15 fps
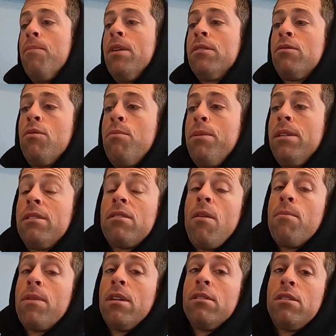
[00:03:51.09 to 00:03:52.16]
This would be
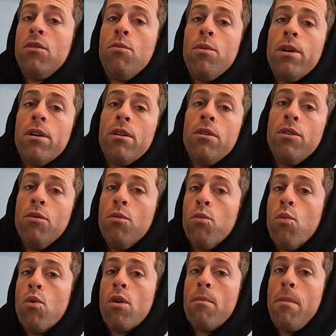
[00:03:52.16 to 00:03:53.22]
something to where you'd
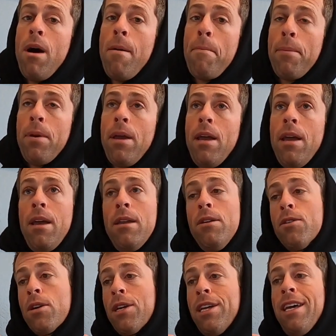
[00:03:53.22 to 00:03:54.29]
warm up
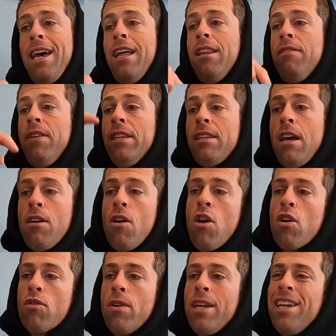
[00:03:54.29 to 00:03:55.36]
and you're gonna elevate that
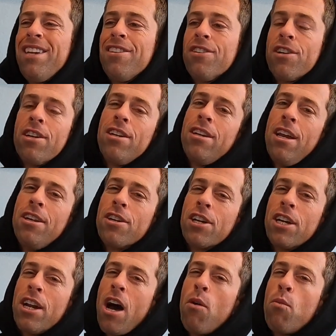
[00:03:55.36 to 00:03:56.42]
heart rate, and you're
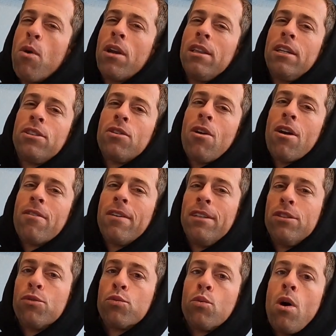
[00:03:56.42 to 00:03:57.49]
gonna not want to let your heart
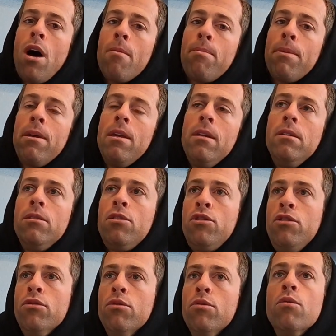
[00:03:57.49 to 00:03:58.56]
rate drop
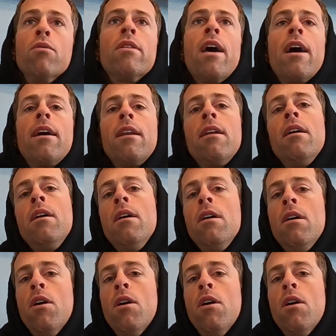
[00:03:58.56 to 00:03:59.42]
into that